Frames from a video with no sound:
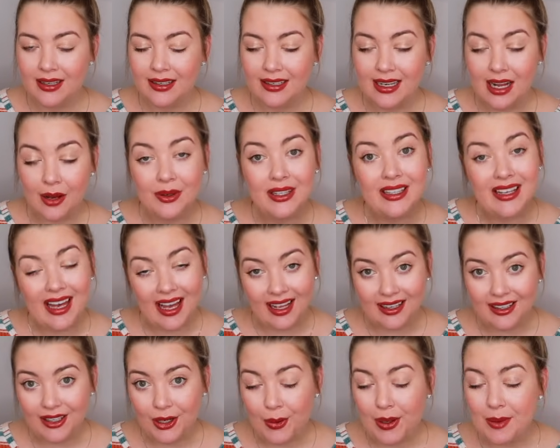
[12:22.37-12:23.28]
Now
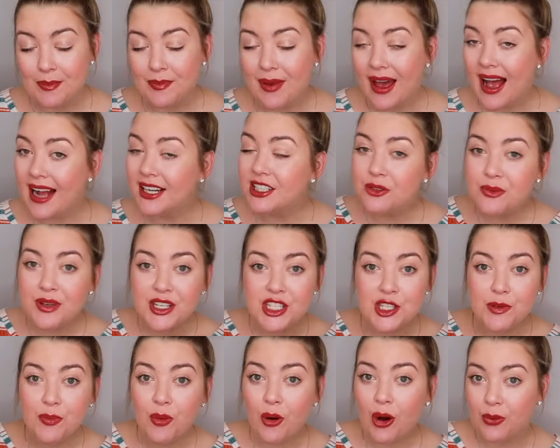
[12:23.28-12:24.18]
again, going back to
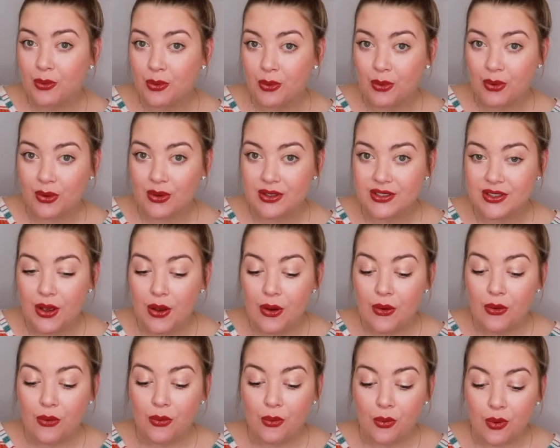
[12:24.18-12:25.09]
Ouija board rules,
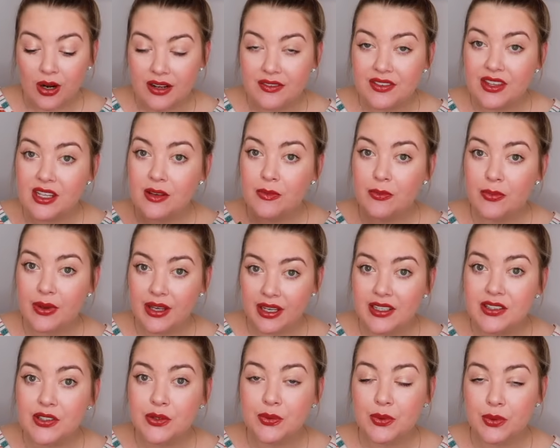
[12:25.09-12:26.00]
one of the
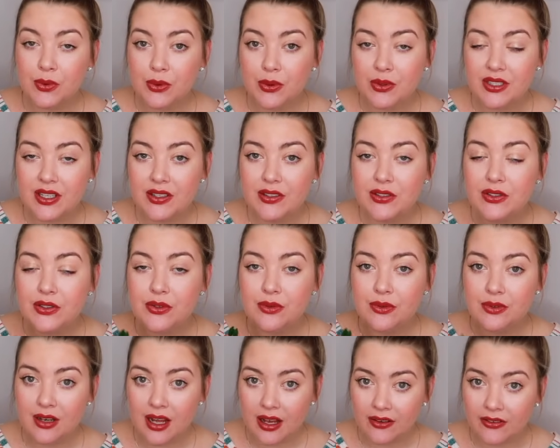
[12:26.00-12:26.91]
biggest rules is to
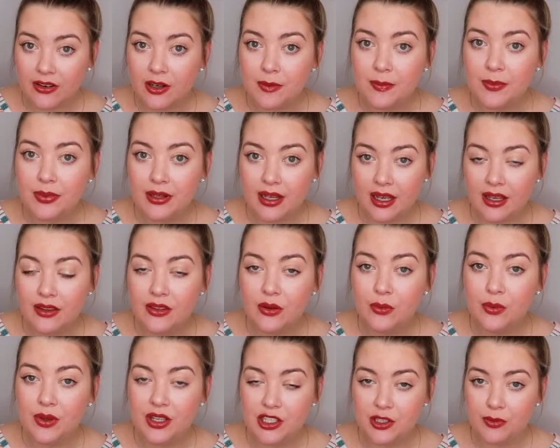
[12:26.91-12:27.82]
never play the
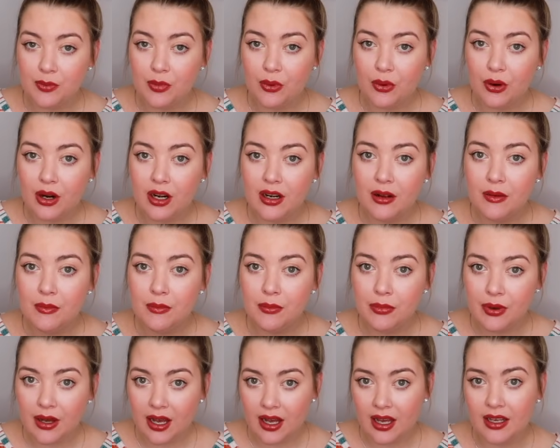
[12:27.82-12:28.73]
Ouija board
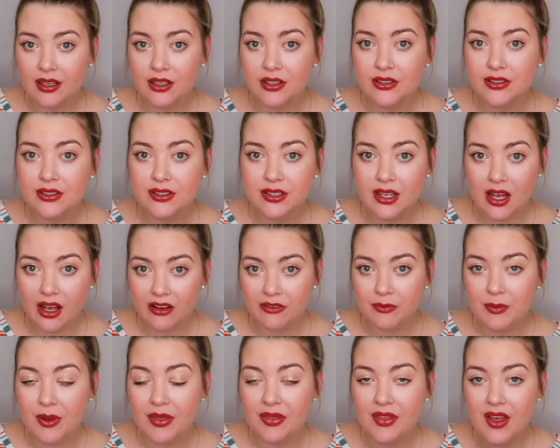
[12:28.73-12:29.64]
by
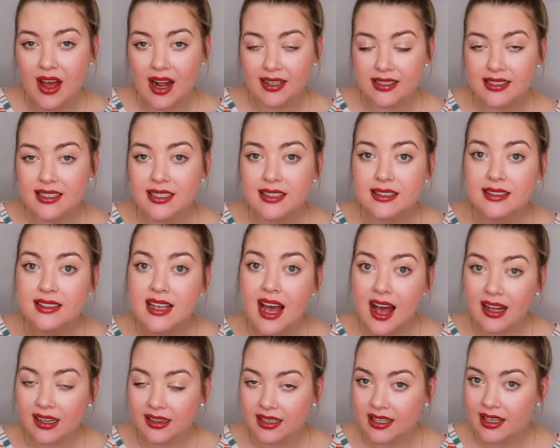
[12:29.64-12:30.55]
yourself, but that is
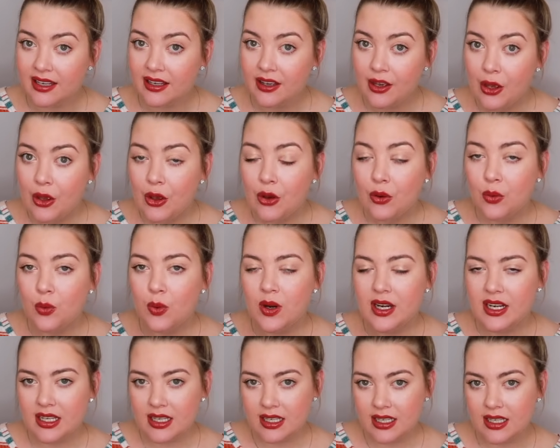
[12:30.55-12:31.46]
exactly
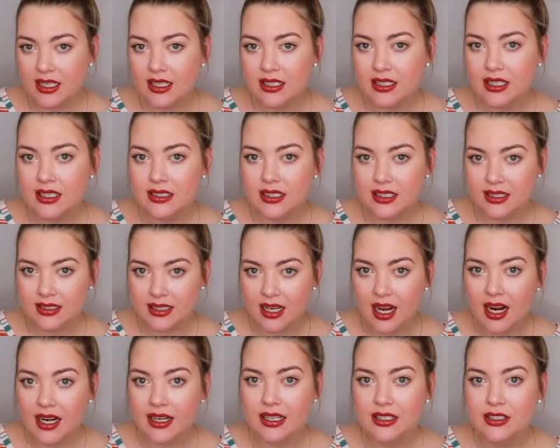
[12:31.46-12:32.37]
what Ian
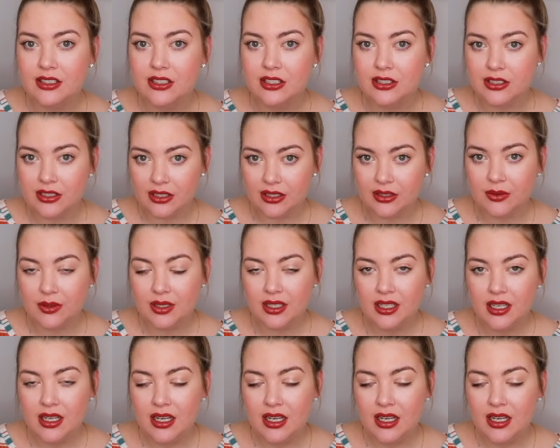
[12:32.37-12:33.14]
decided to do.